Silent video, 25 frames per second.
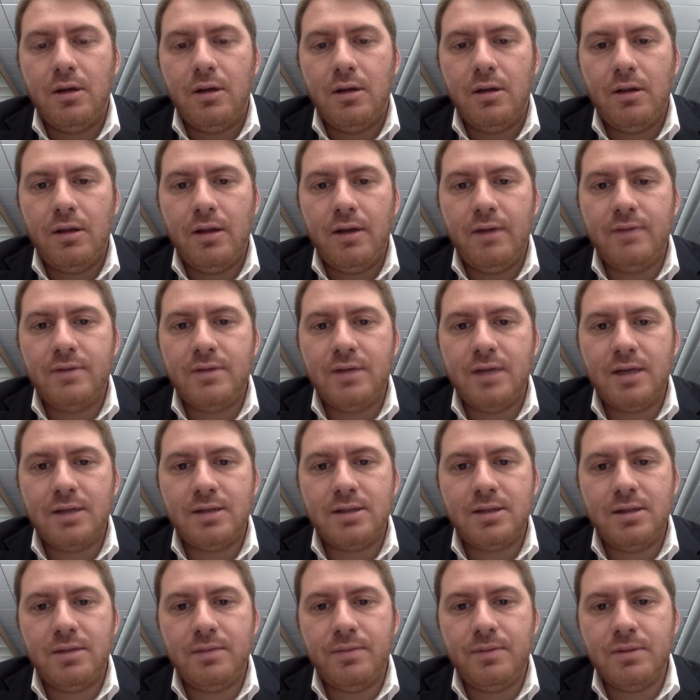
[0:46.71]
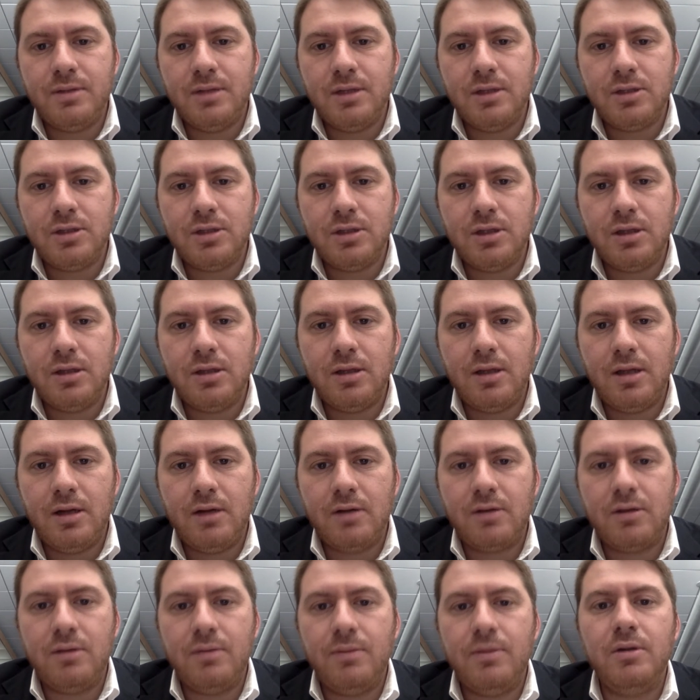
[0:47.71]
leaves us in a position that
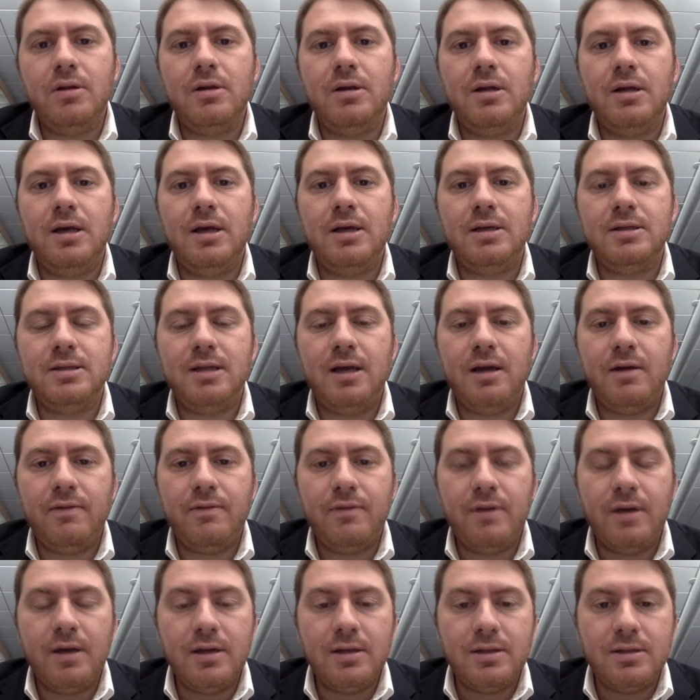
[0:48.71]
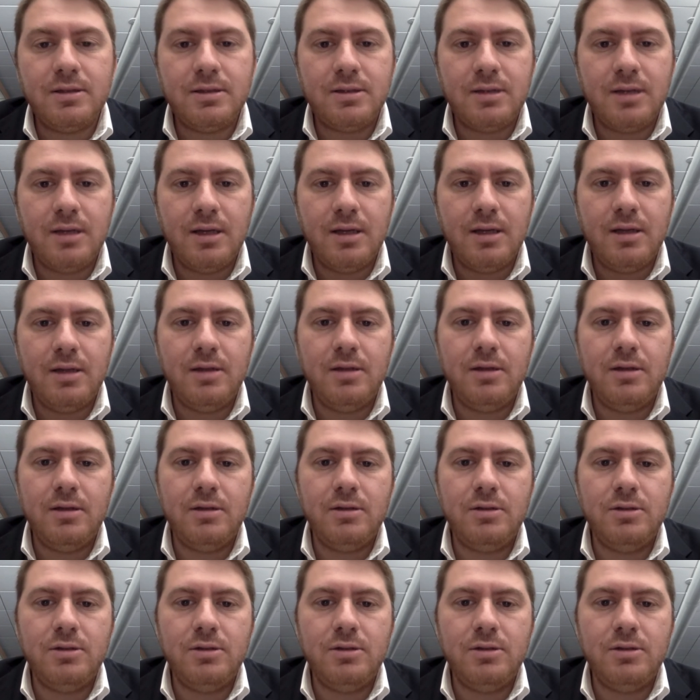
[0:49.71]
our community has not faced in